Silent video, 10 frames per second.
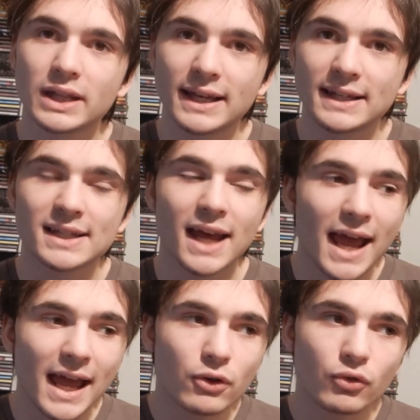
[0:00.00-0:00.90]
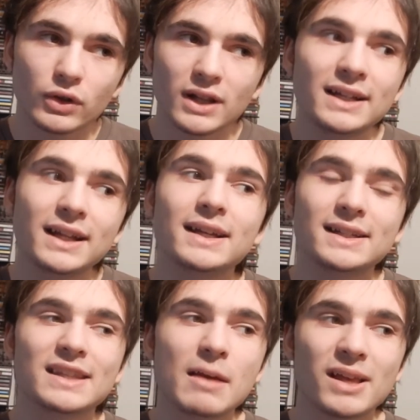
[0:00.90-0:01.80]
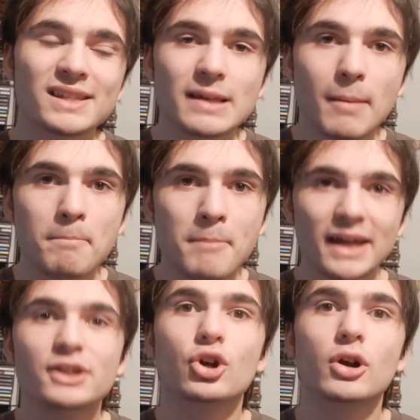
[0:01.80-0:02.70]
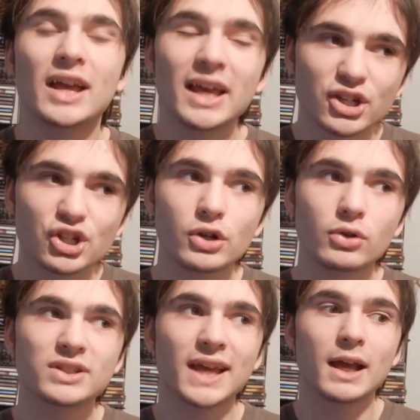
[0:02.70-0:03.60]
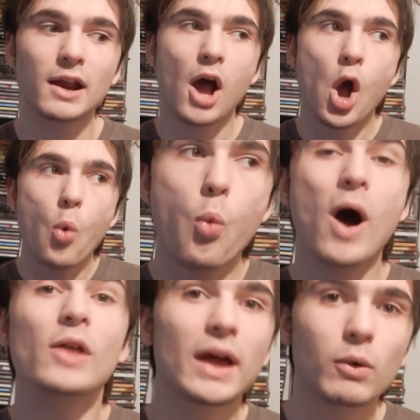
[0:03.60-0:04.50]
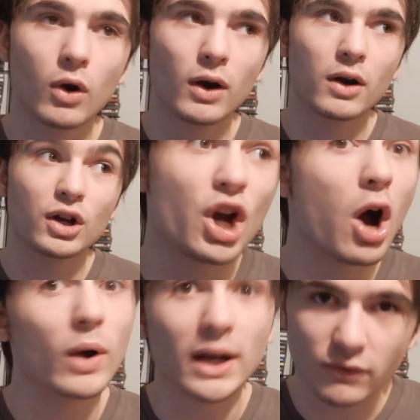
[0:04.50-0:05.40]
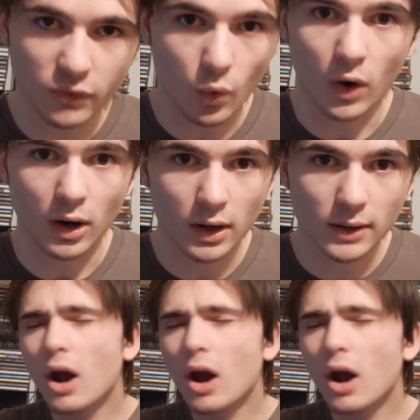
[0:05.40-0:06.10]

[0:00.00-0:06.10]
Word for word: released, it really did exhibit some major issues in what they were going for.